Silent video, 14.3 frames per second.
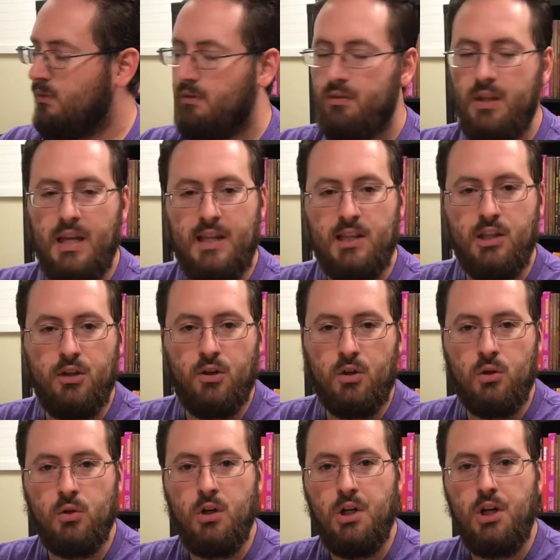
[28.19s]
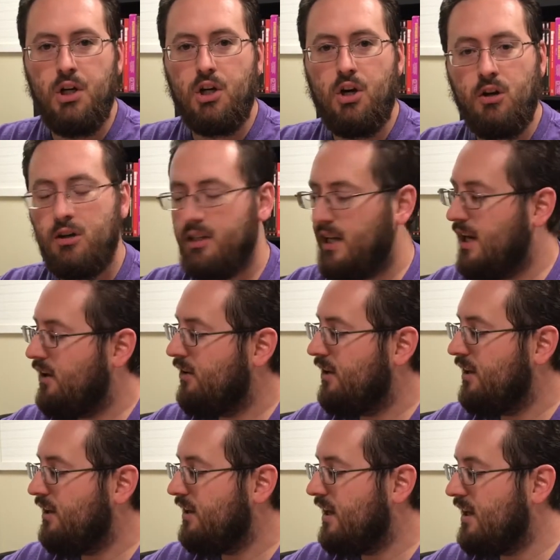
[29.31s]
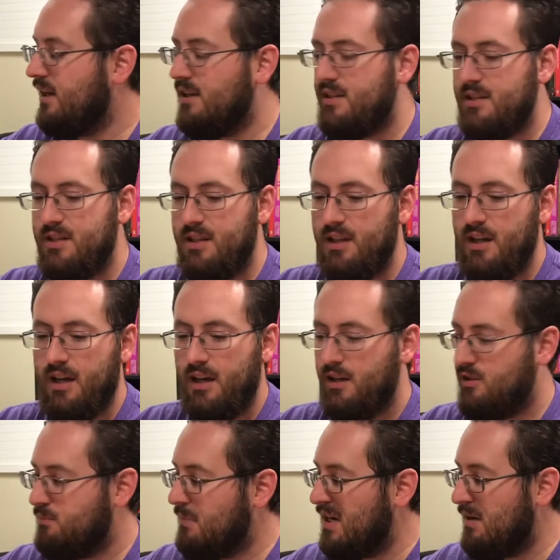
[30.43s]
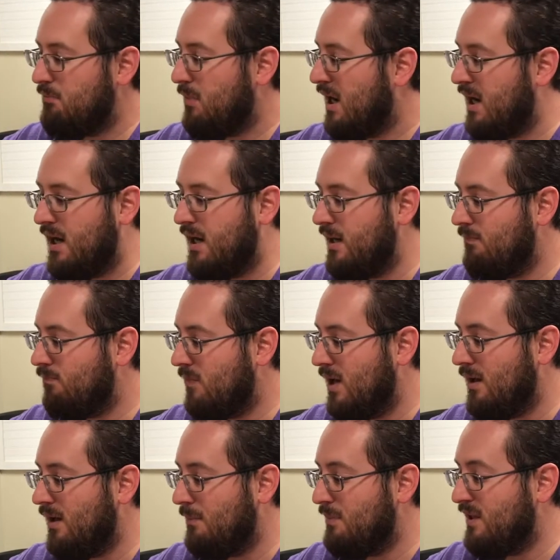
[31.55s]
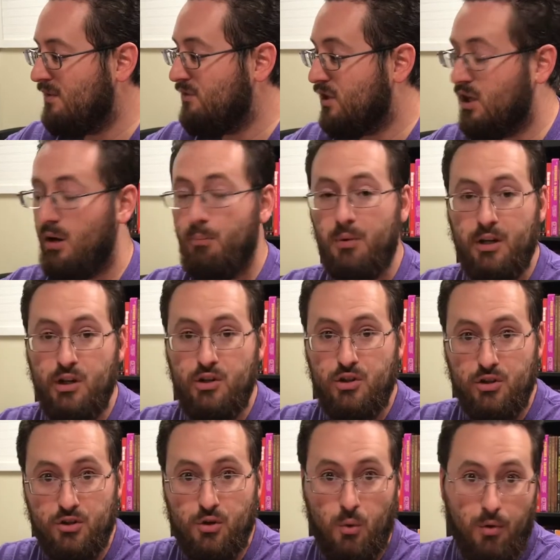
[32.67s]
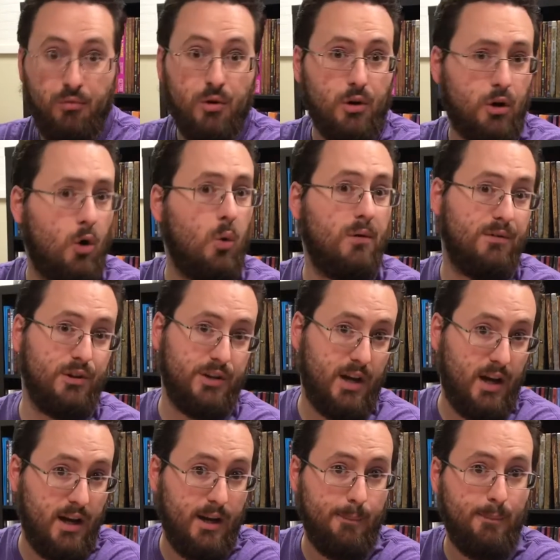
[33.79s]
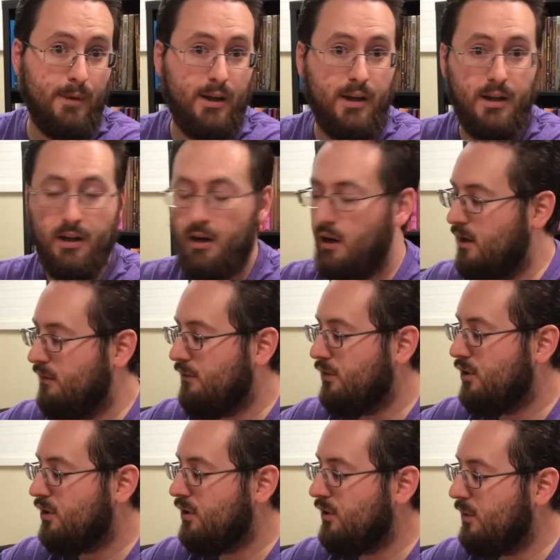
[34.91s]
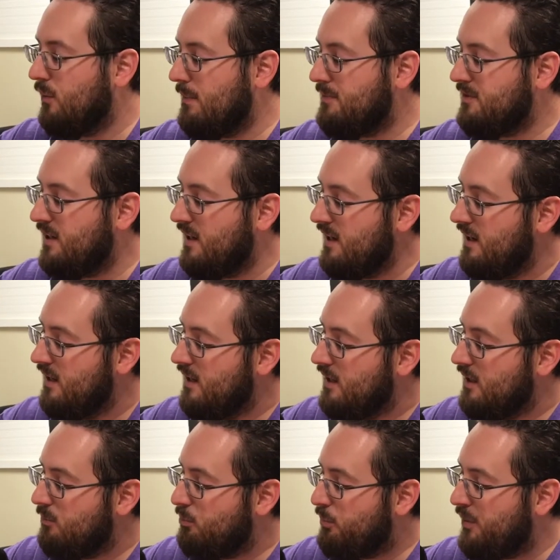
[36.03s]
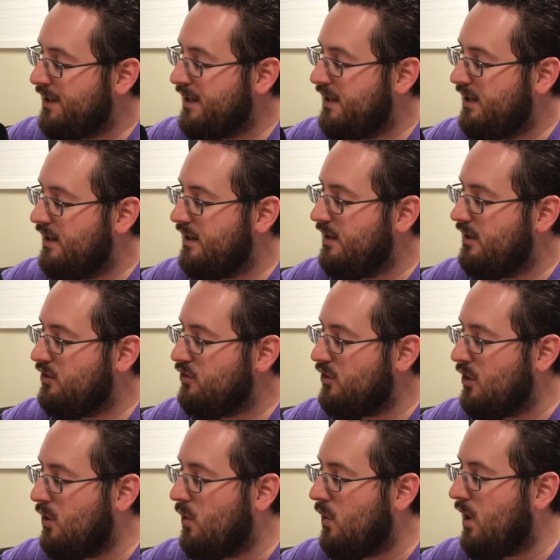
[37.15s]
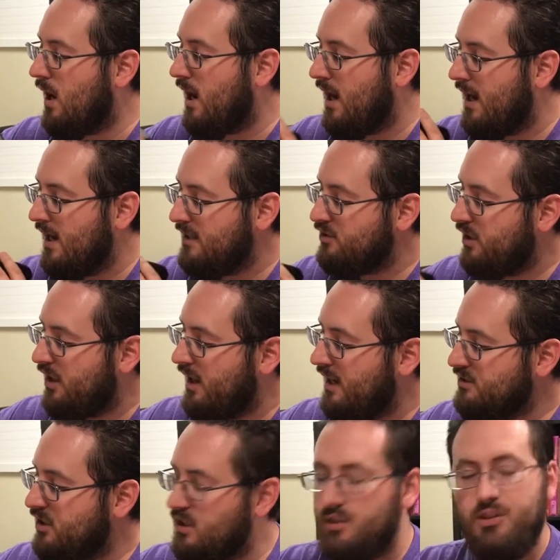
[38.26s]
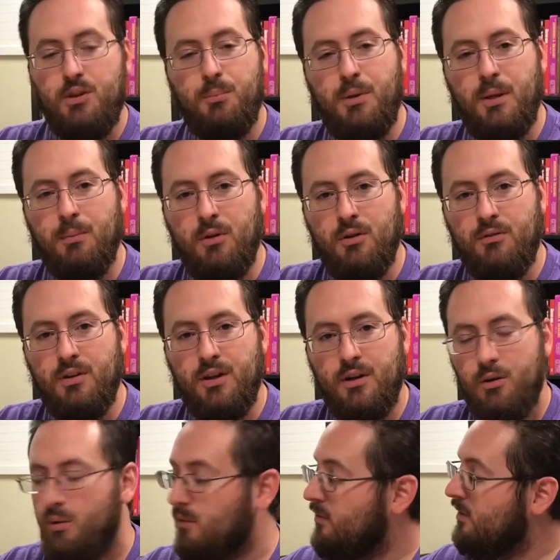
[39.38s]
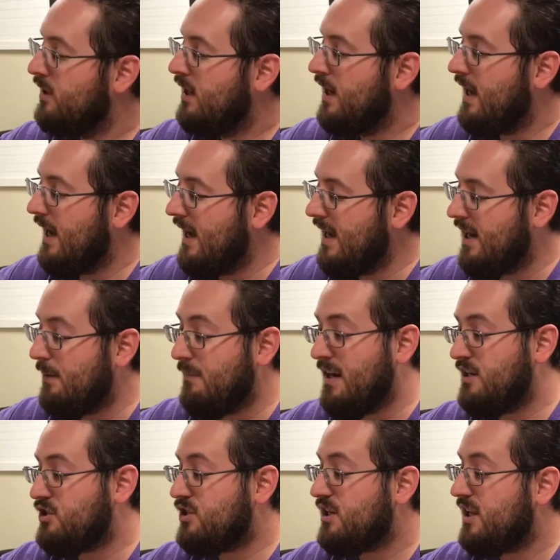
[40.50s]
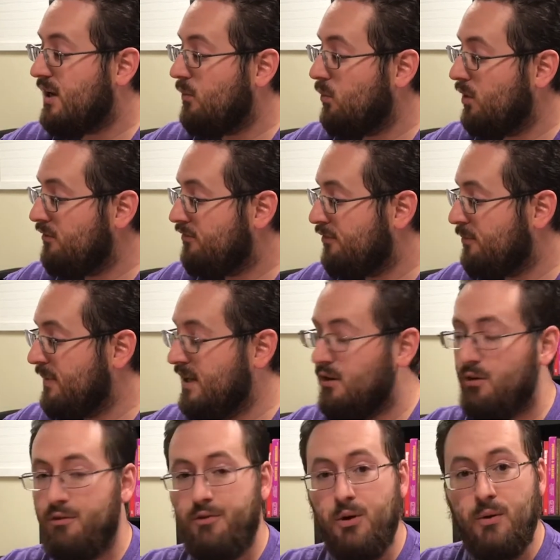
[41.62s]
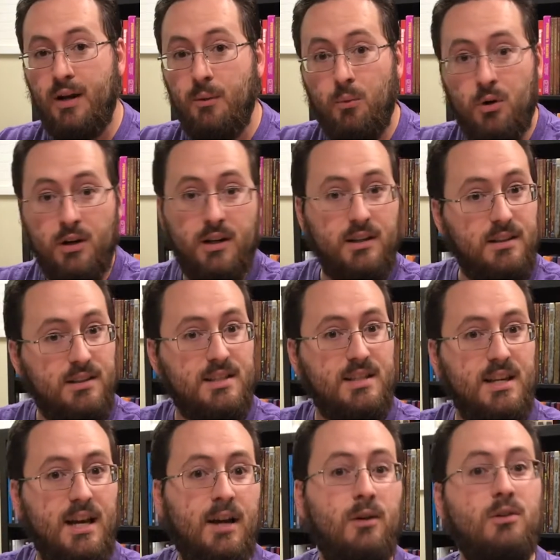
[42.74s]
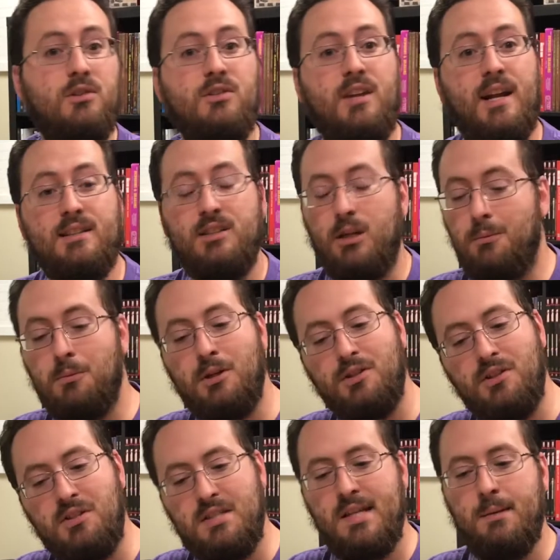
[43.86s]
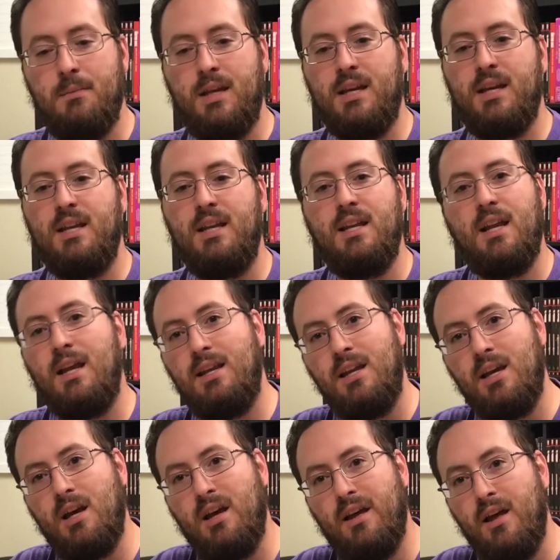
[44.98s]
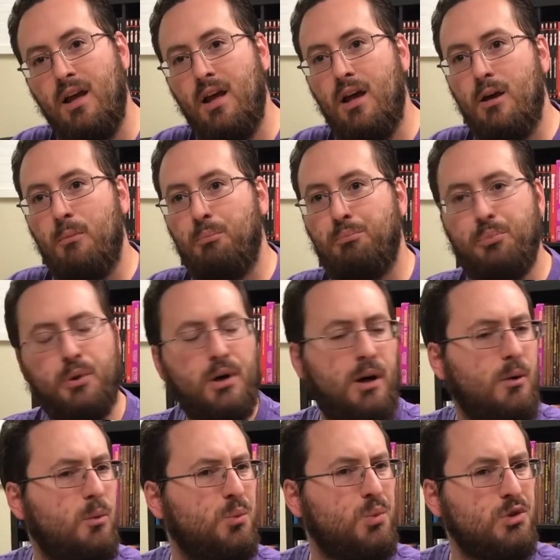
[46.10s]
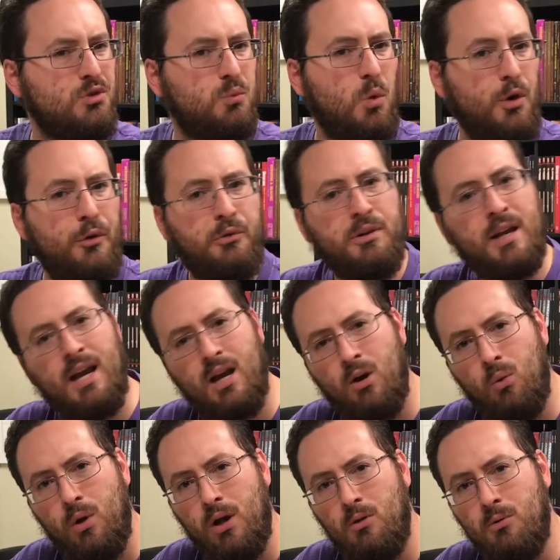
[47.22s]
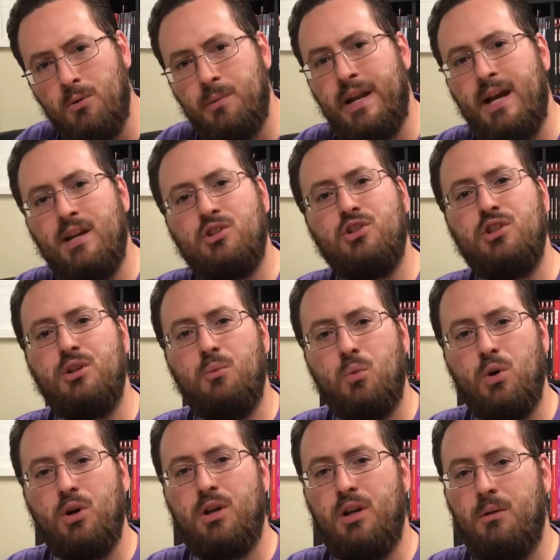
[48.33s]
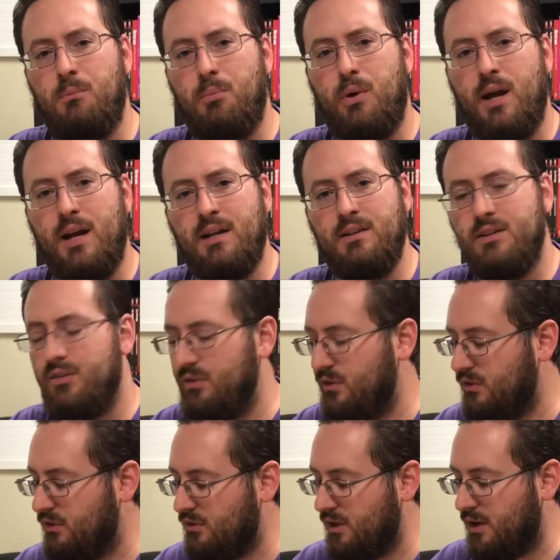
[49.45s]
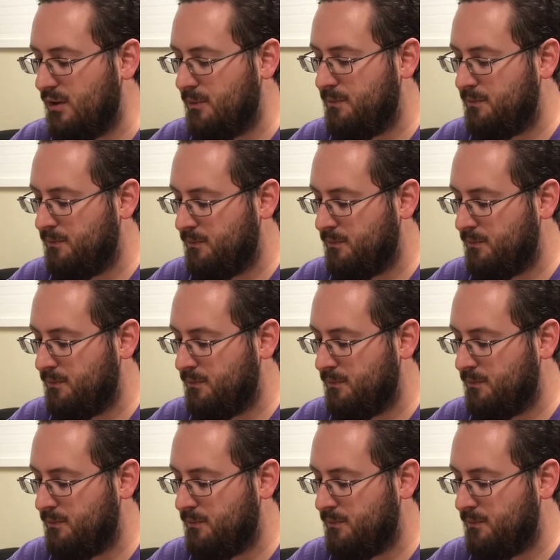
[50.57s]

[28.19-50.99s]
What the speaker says: neat little card carrying case that is made by, I believe the company is just Quiver or Quiver Time, if you look on their website. But so I talked to the people over there at Quiver, and I managed to get one for me to review, and I wanted to see how it stacked up because it seemed like a neat idea, but I was wondering how well it would actually work in practice. So